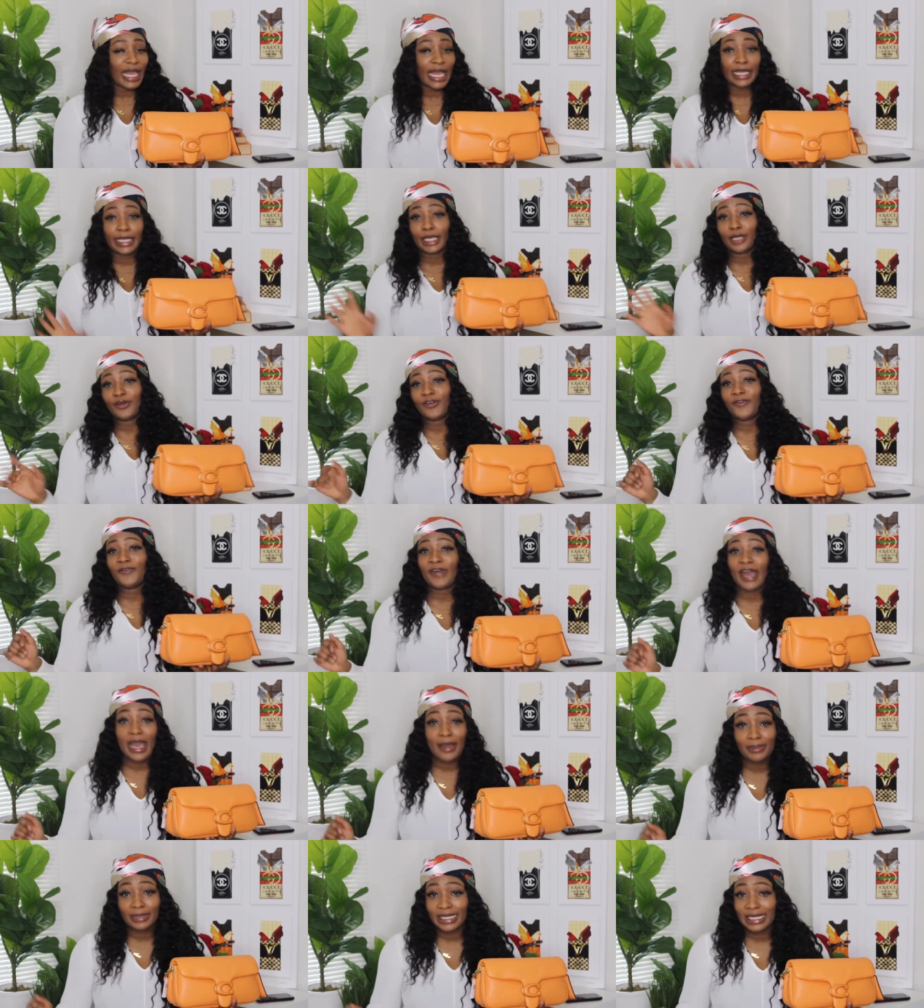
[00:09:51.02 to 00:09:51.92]
a ghetto
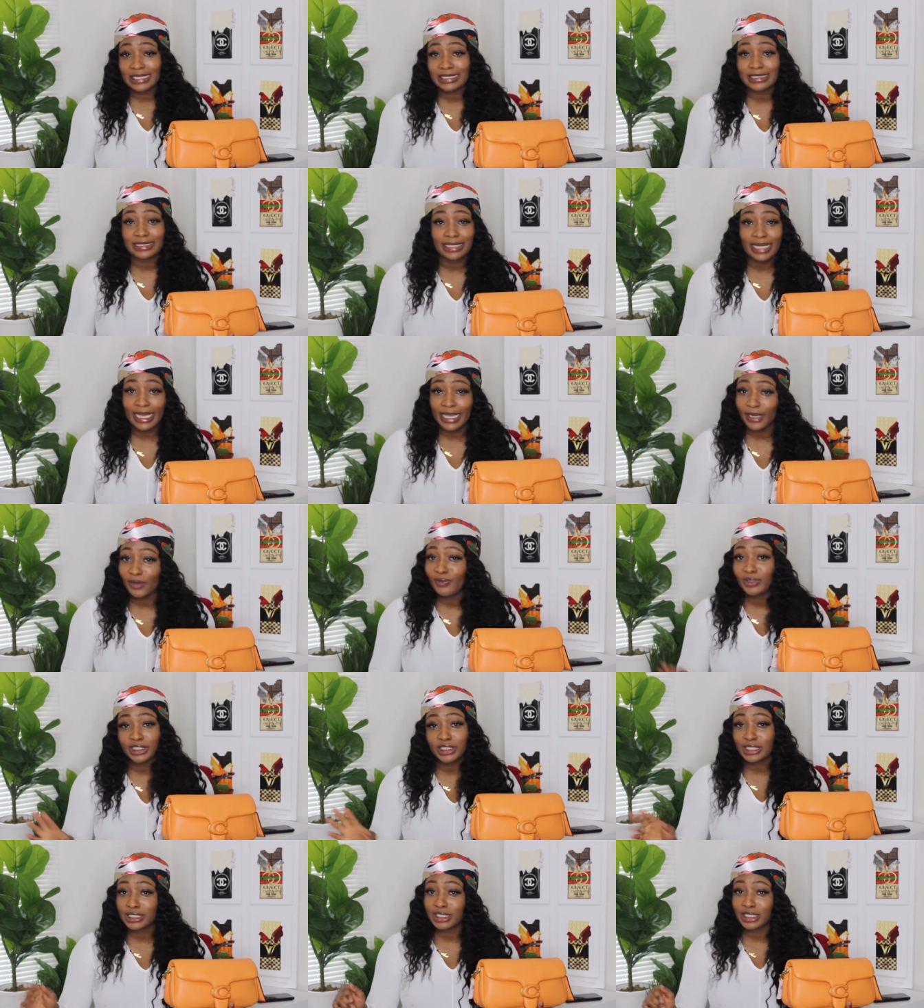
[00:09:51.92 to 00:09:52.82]
fabulous night,
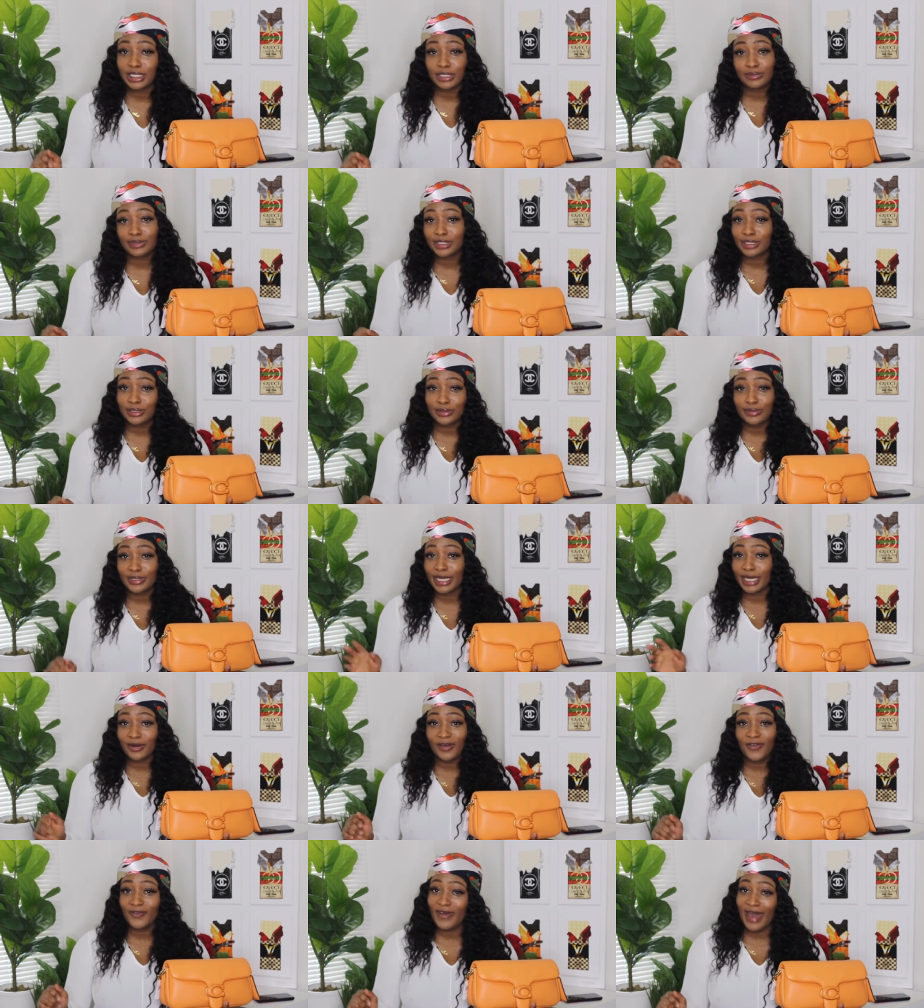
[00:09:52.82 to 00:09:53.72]
which is cute too.
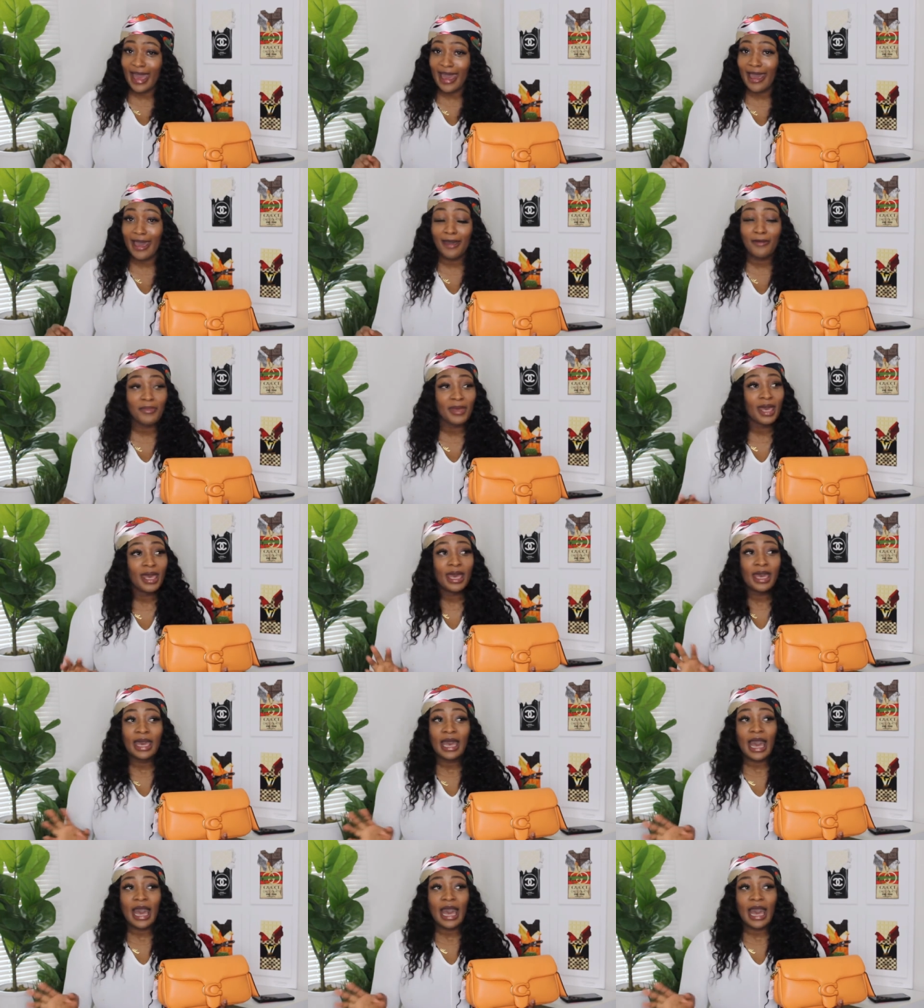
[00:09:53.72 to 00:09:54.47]
Ghetto fab.